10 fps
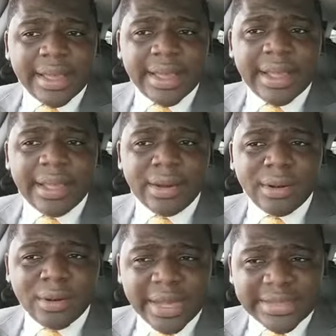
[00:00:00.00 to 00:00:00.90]

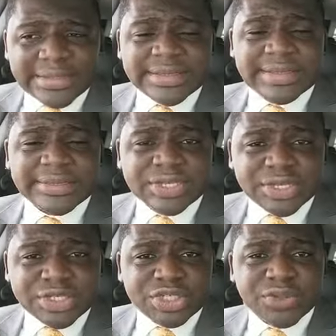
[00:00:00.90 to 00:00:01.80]
look at this
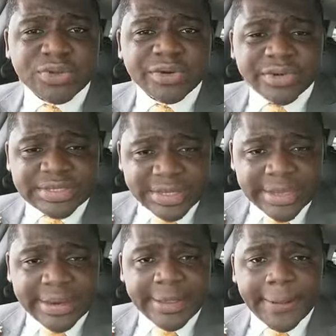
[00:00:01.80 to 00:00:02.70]
issue
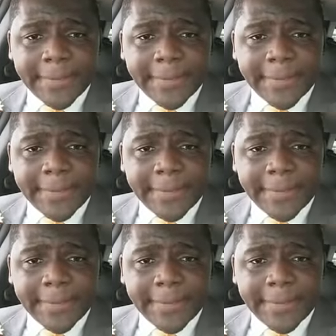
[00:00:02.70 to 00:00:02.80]
critically.